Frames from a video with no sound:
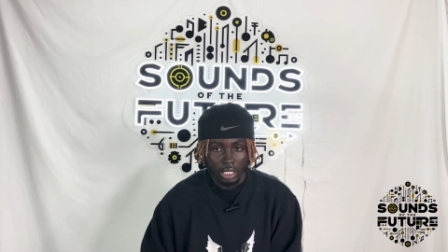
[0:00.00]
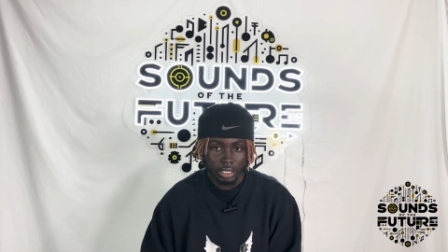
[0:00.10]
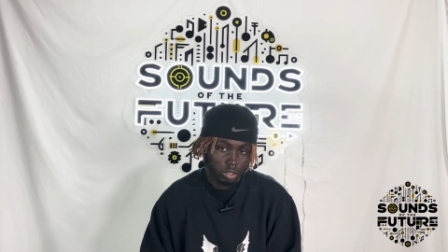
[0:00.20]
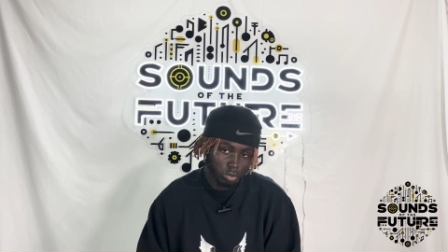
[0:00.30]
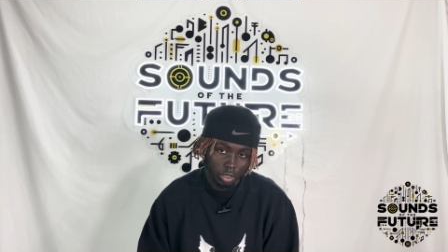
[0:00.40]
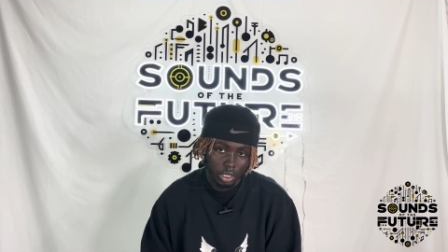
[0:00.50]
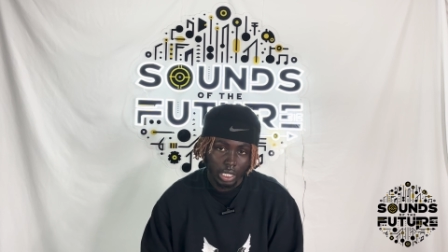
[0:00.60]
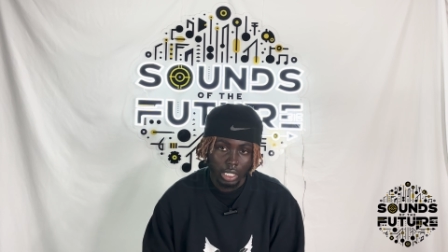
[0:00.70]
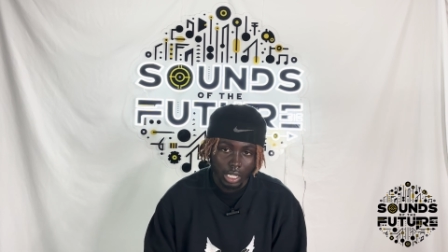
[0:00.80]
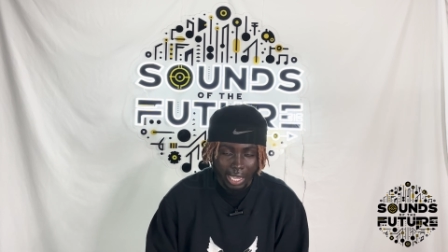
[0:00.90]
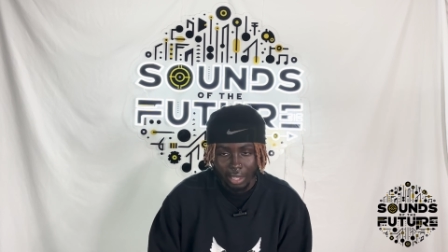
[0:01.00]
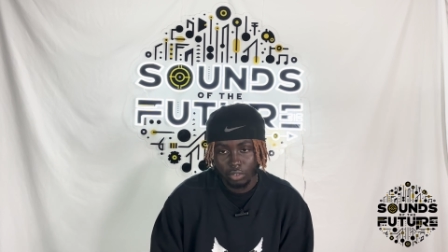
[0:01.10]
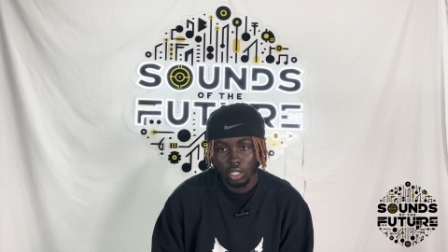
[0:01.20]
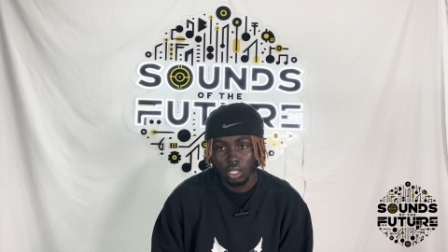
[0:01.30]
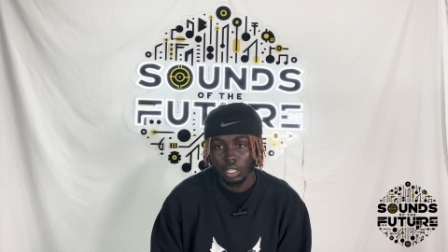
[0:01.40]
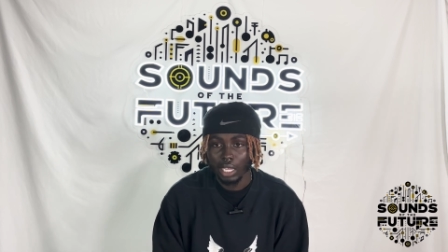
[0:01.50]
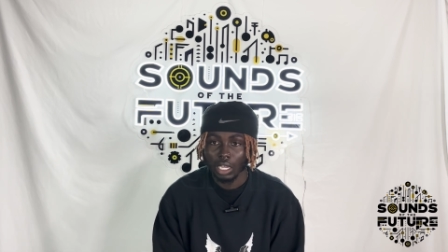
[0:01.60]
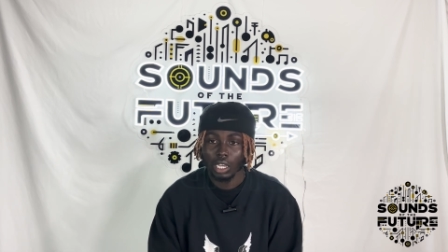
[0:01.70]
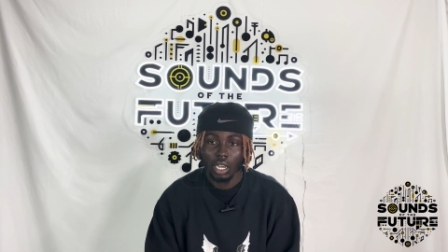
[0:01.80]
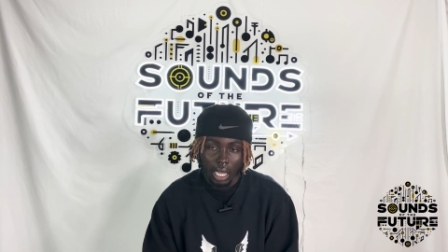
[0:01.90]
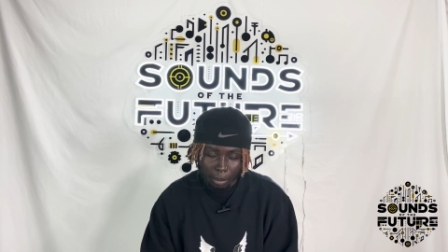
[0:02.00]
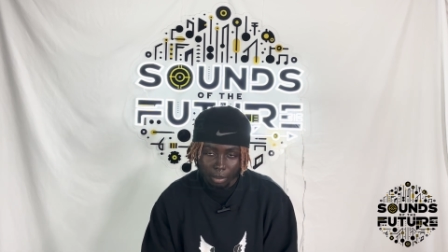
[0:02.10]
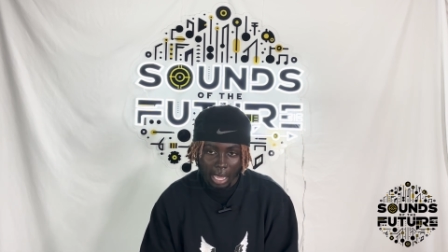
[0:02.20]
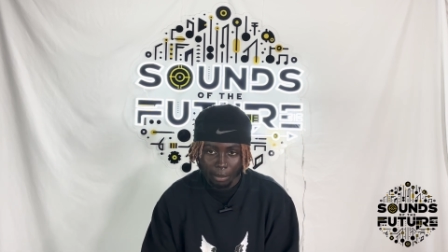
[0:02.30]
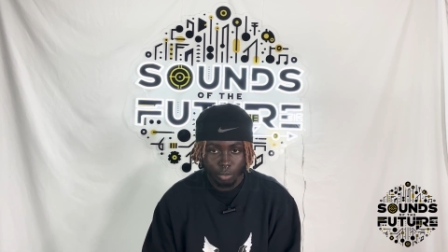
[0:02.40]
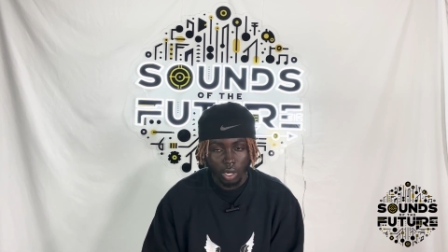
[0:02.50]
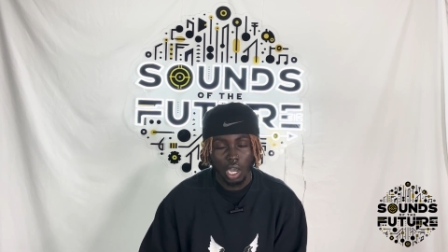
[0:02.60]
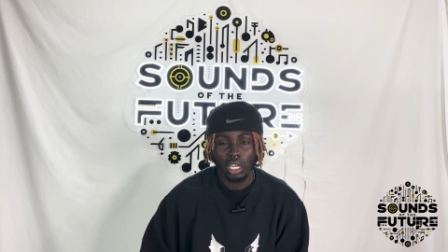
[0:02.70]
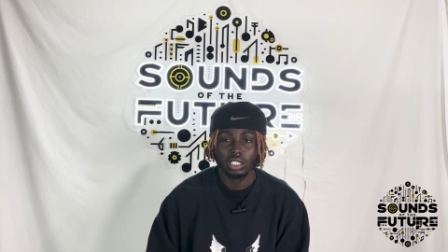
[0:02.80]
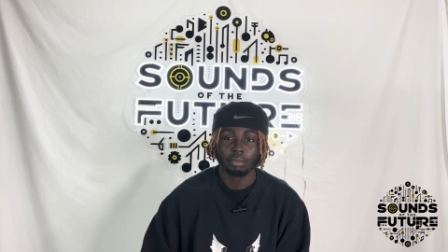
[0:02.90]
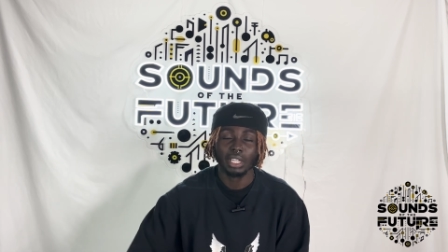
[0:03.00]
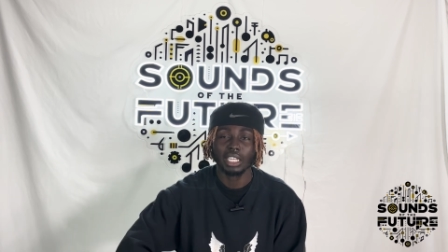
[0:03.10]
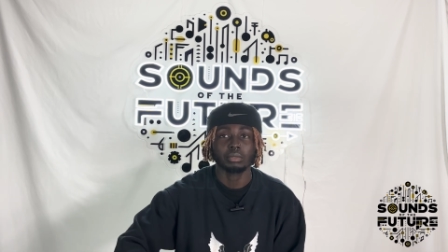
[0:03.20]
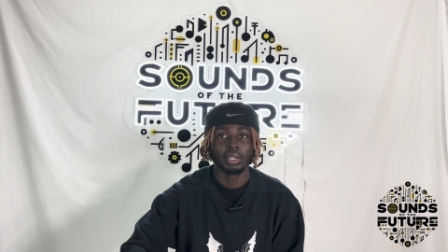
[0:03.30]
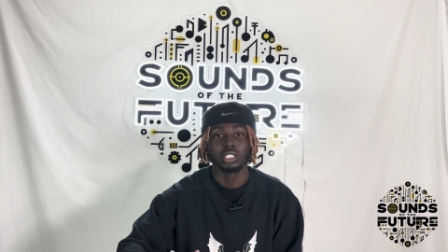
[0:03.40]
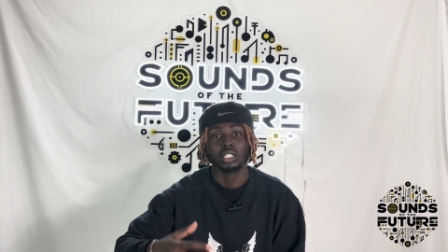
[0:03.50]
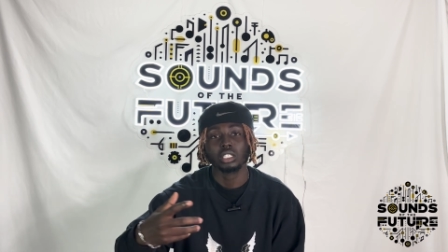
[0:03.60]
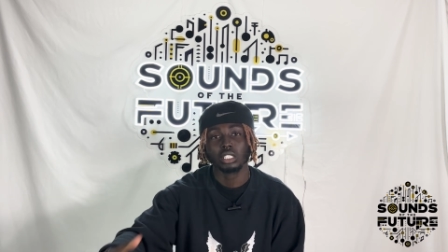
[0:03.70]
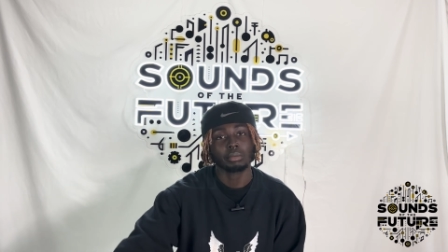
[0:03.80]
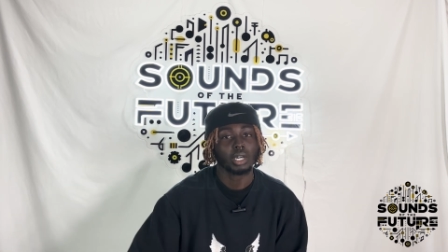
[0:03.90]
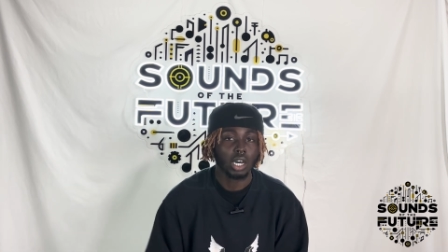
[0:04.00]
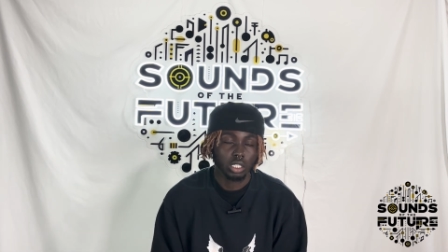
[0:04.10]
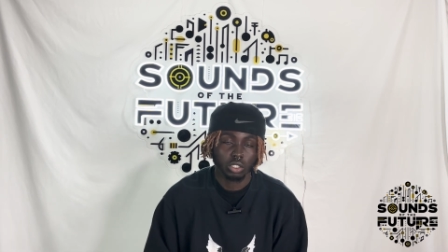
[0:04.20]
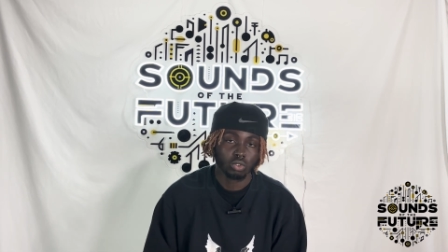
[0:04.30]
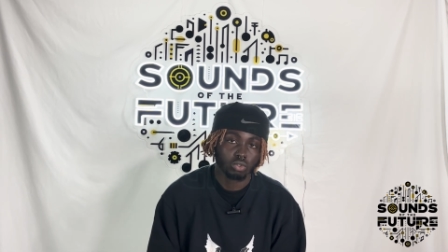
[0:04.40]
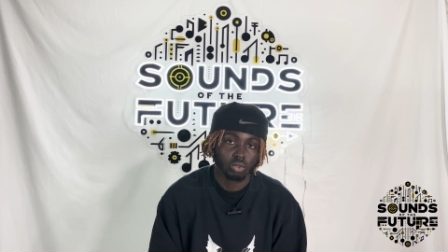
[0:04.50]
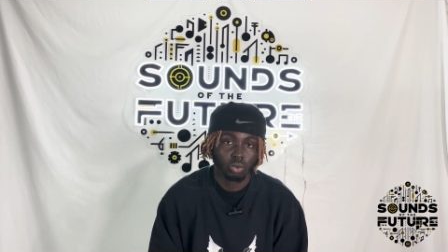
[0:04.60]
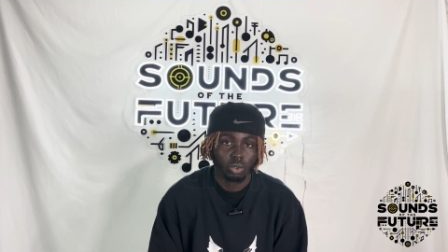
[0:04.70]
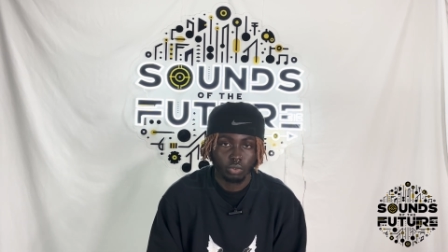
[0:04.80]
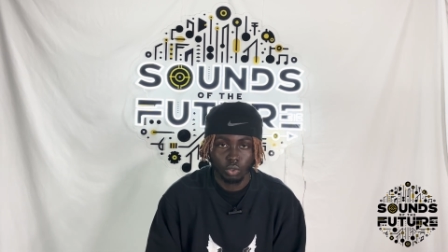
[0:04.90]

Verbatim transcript: That's the only like caveat that can happen with content, but that's based on the type of content you do.